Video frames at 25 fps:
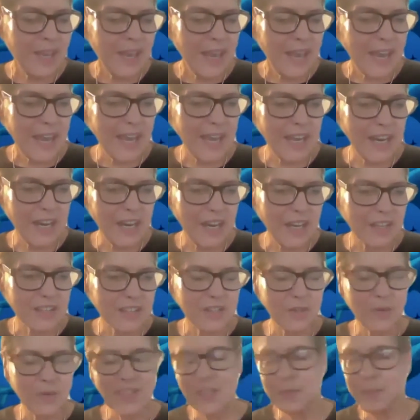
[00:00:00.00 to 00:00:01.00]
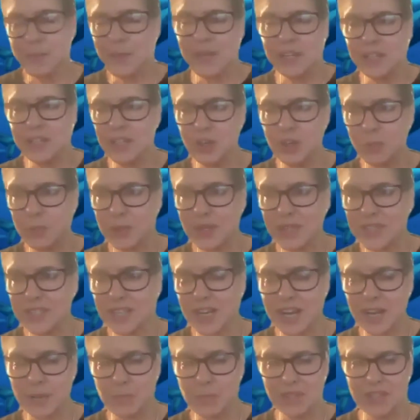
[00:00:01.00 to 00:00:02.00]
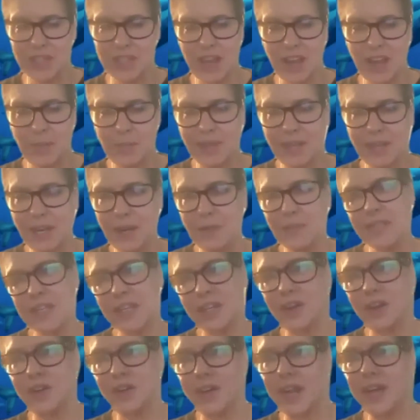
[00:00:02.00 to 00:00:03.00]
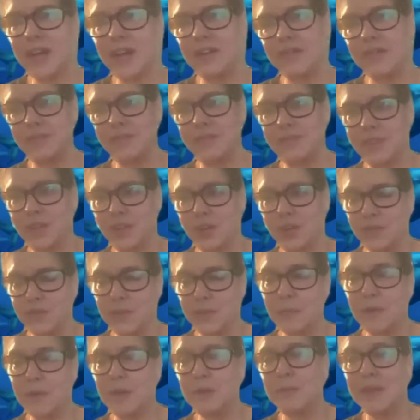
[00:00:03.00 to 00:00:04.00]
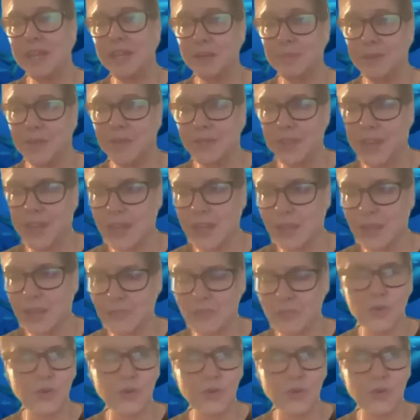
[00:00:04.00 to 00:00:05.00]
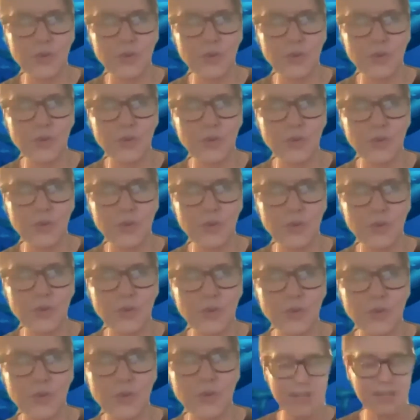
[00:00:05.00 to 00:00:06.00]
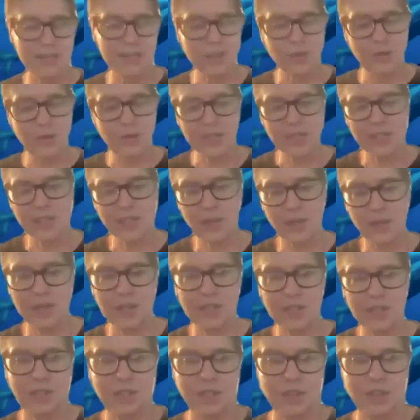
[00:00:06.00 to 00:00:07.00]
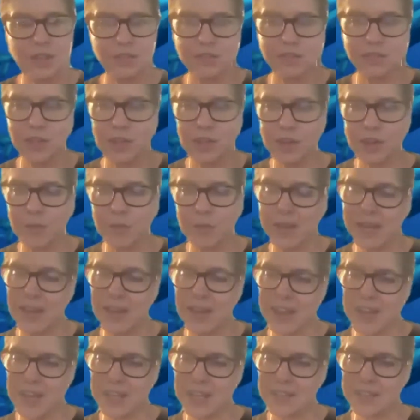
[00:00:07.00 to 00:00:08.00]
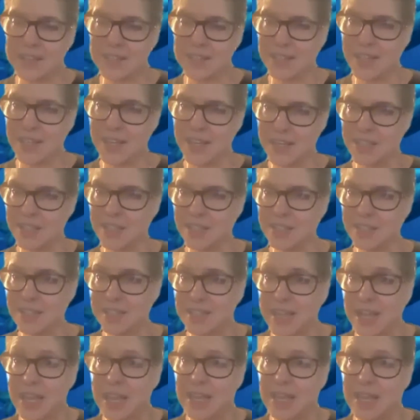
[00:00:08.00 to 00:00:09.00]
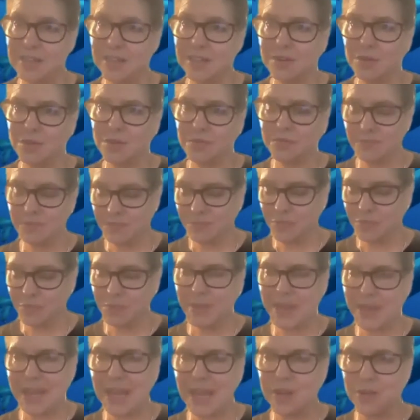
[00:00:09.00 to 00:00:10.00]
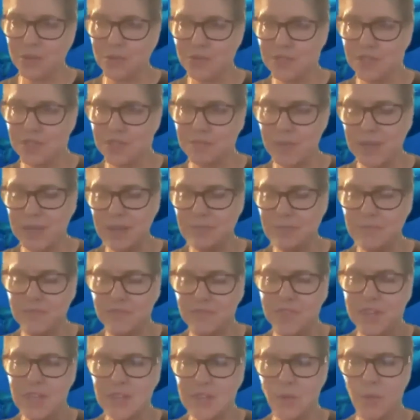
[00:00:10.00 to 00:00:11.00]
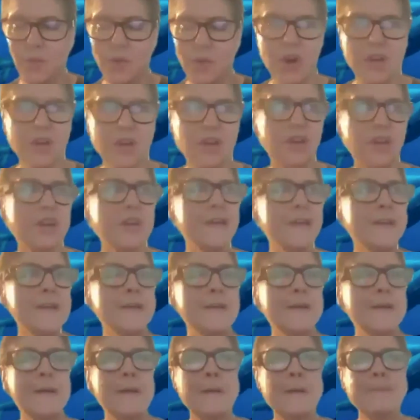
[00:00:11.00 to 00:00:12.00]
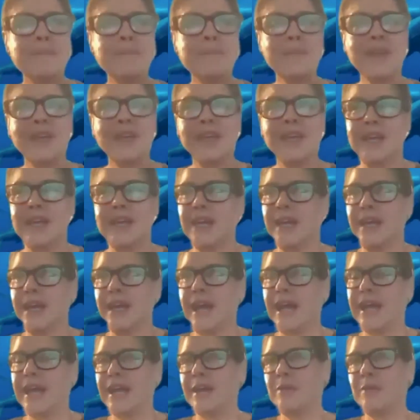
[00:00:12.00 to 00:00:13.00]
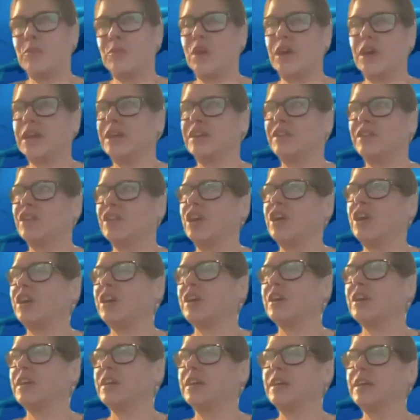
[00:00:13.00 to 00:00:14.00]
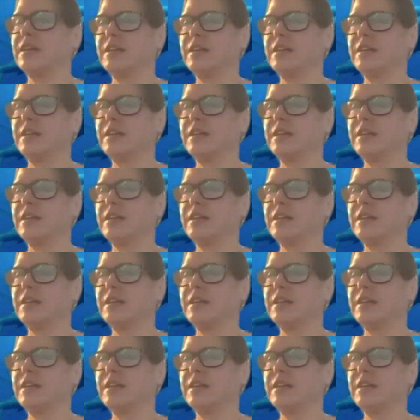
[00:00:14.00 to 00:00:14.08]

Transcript: and uh, so i spent a little bit of time with them and then i was like okay i've you know if i'm going to make it around the island before sunset i've got to get going so i started to started on my hike and decided to stay in the with my ankles my feet in the water and i'm walking along